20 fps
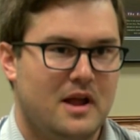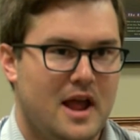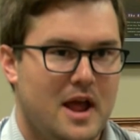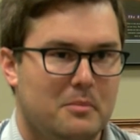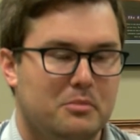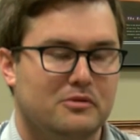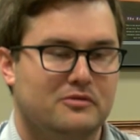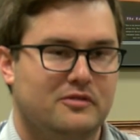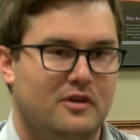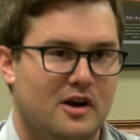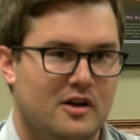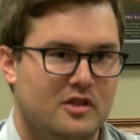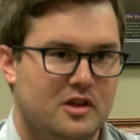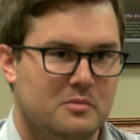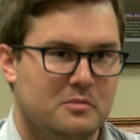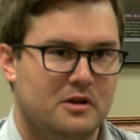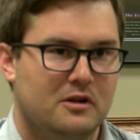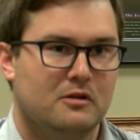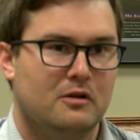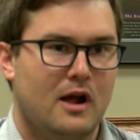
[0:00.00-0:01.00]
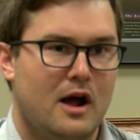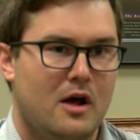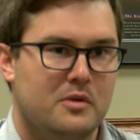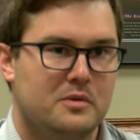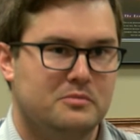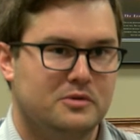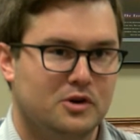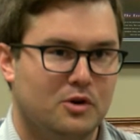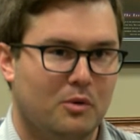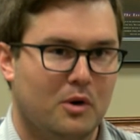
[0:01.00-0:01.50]
amplify them and allow them
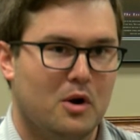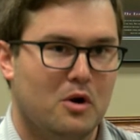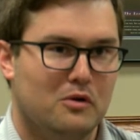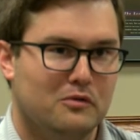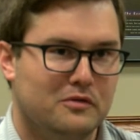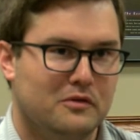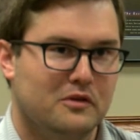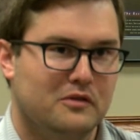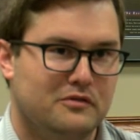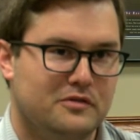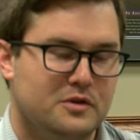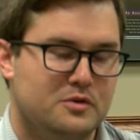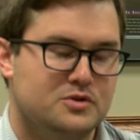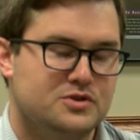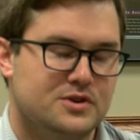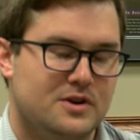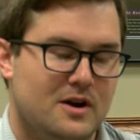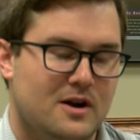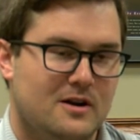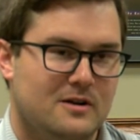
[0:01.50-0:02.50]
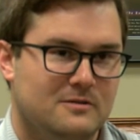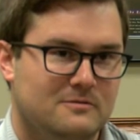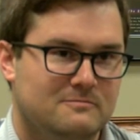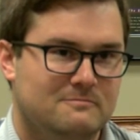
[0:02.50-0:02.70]
to grow for the future.